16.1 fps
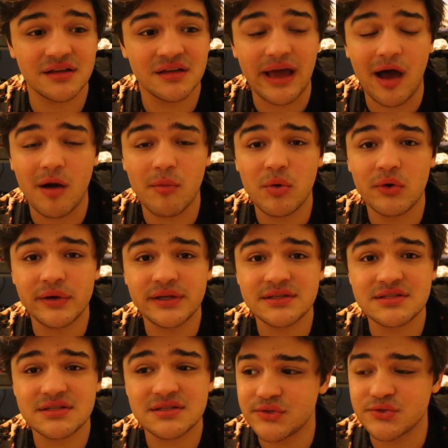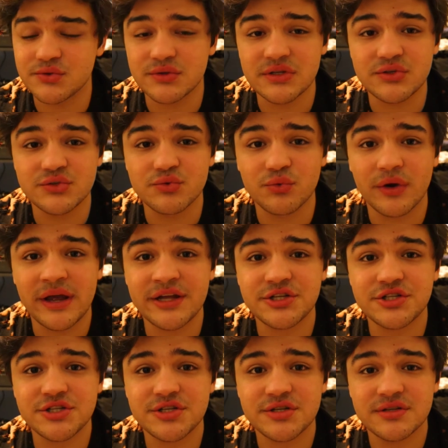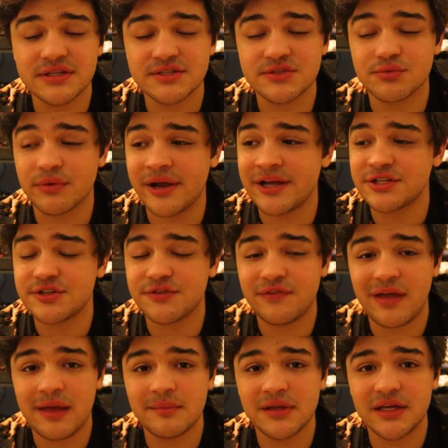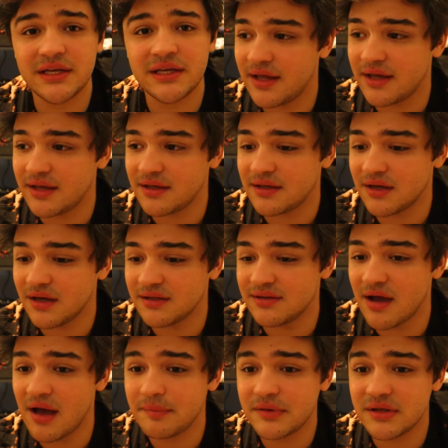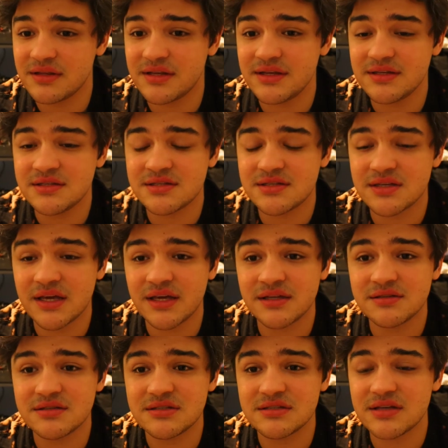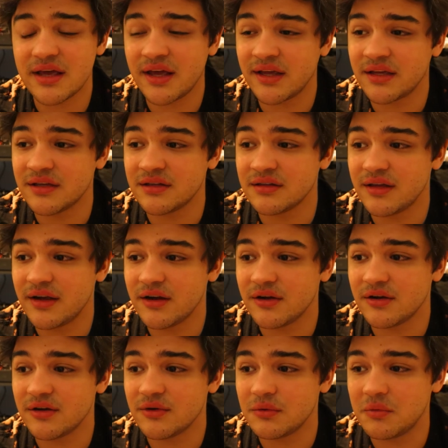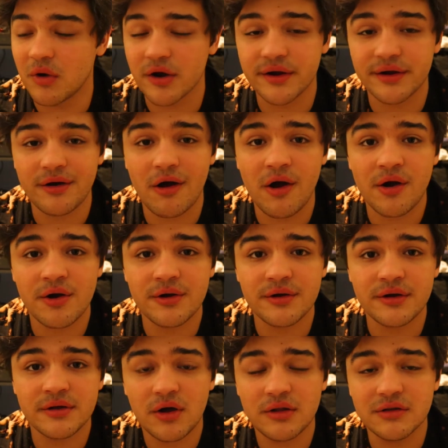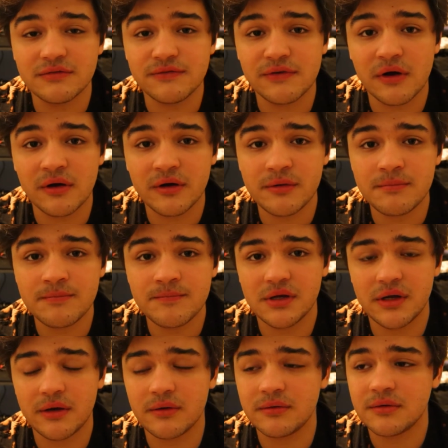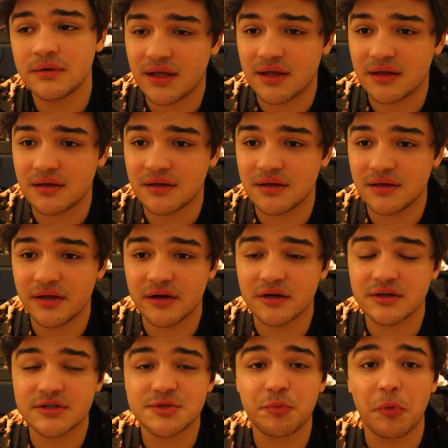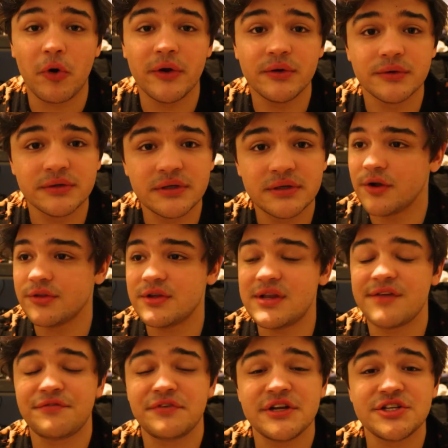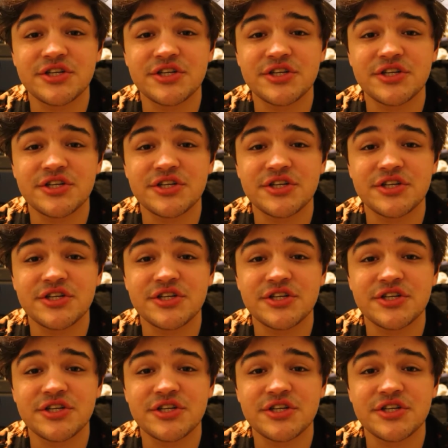cowboys, this ranch family. They adopted these kids and they're working hard on the farm, you know, and they're spoiled. They're the definition